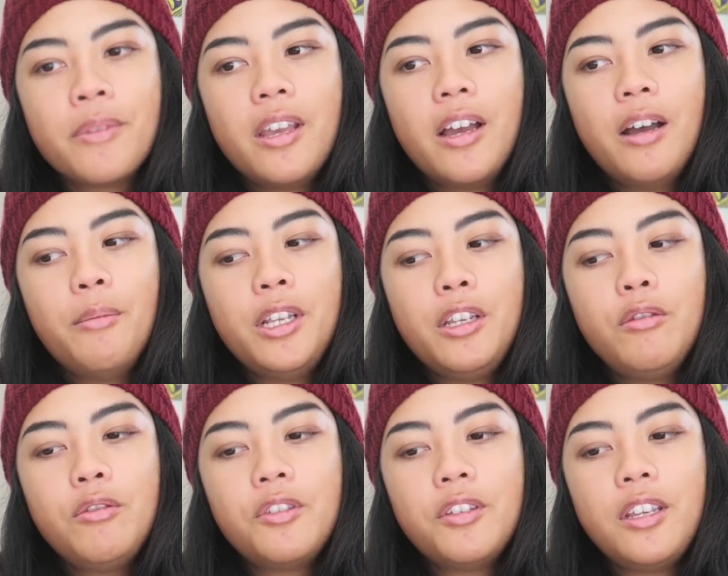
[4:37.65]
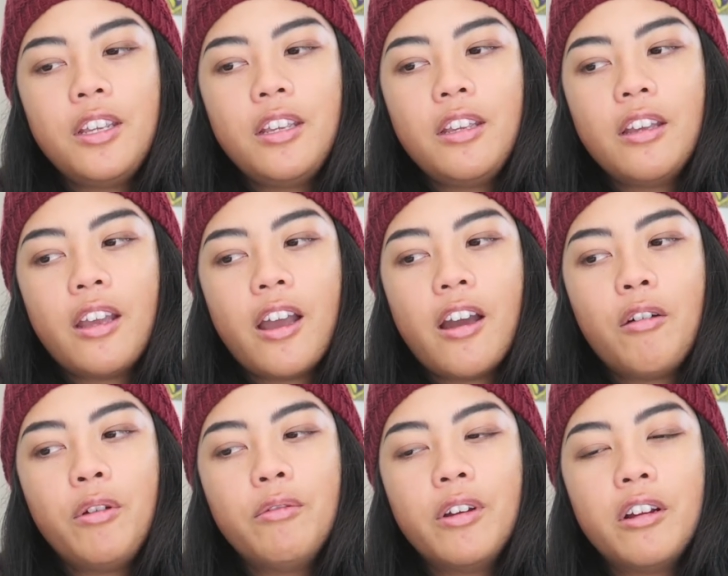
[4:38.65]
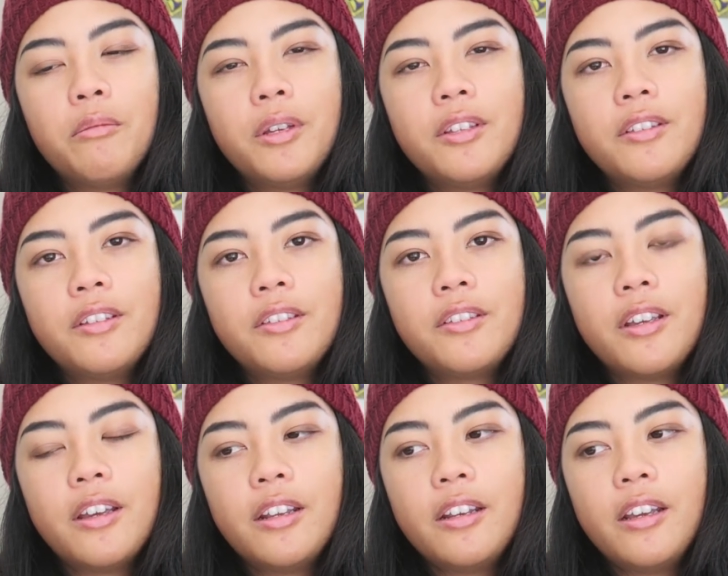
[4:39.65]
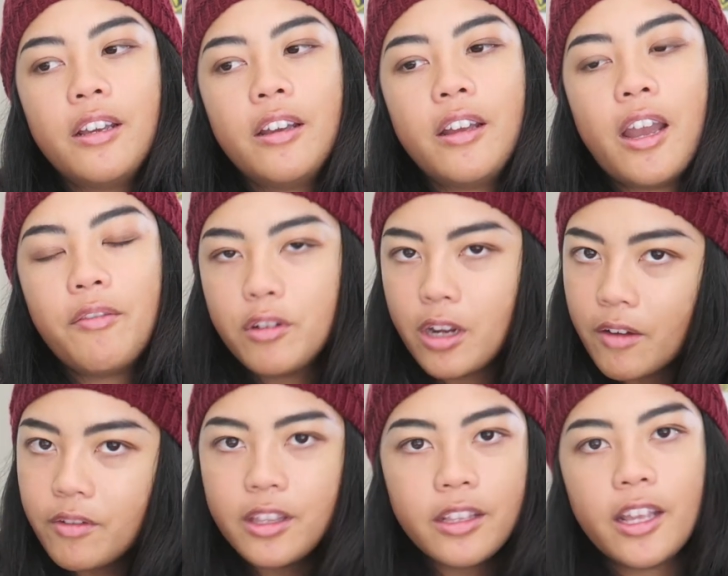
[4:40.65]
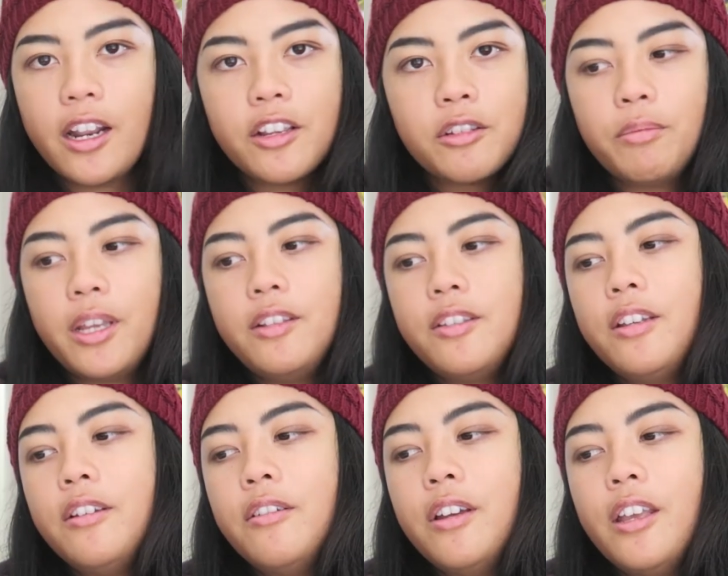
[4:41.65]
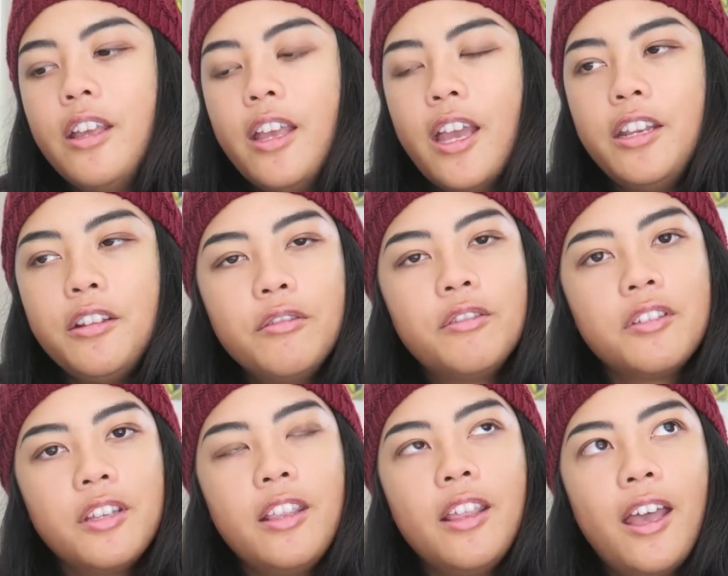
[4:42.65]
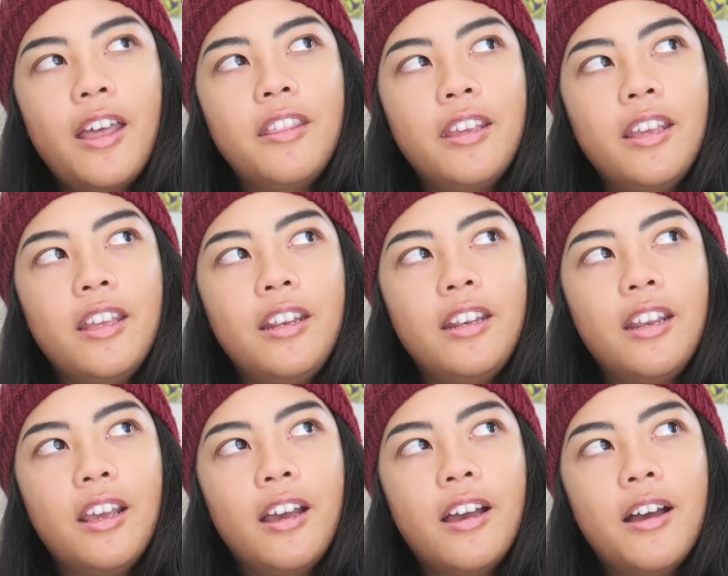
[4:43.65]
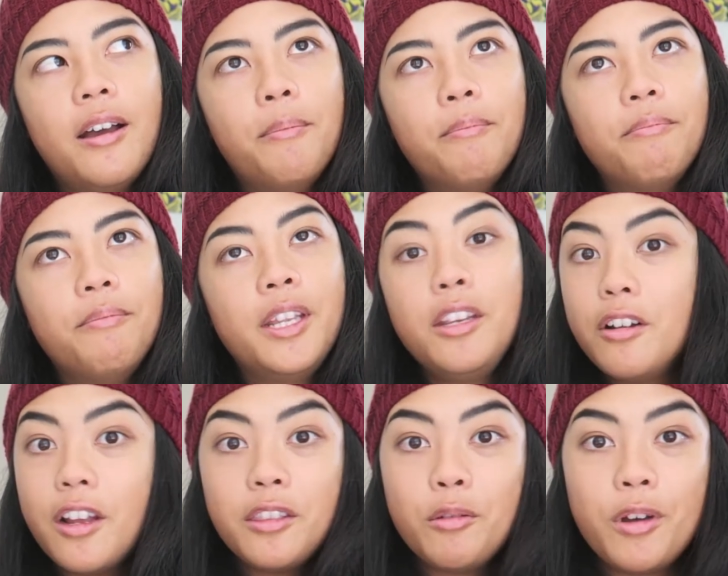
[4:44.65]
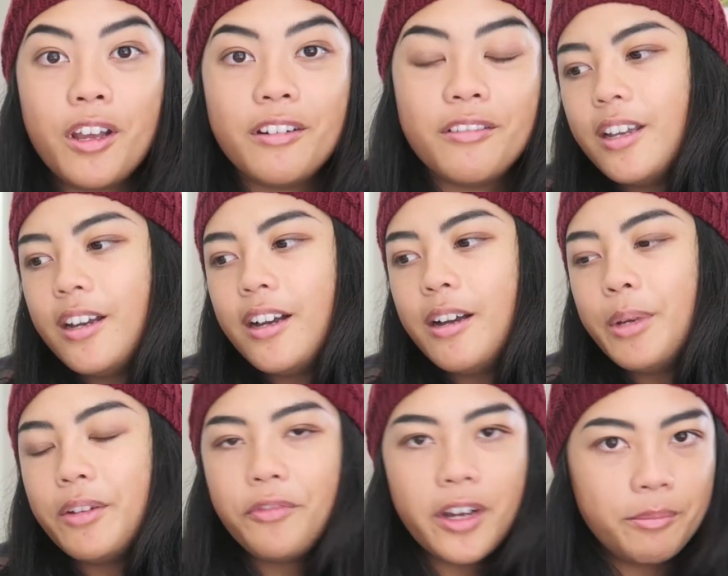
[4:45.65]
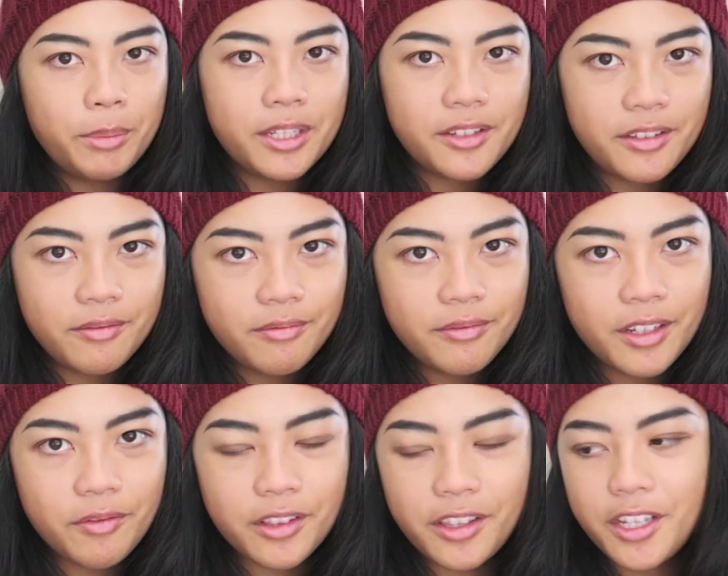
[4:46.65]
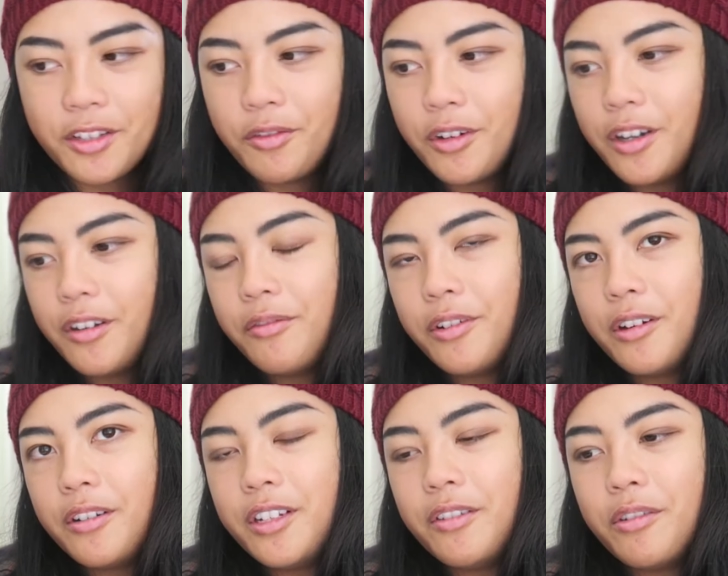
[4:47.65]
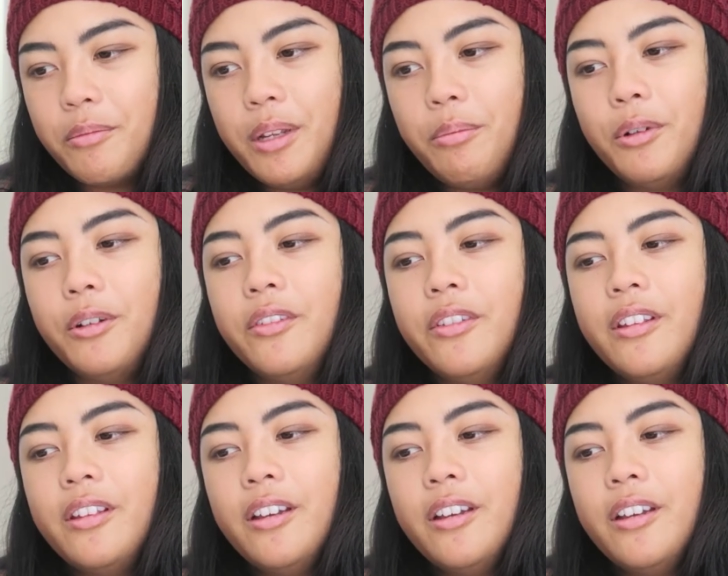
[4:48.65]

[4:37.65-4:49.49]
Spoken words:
and you see how we run our business, and after everything that I explained to you, and you don't see that, then you're not the one. And fun means different things for different people.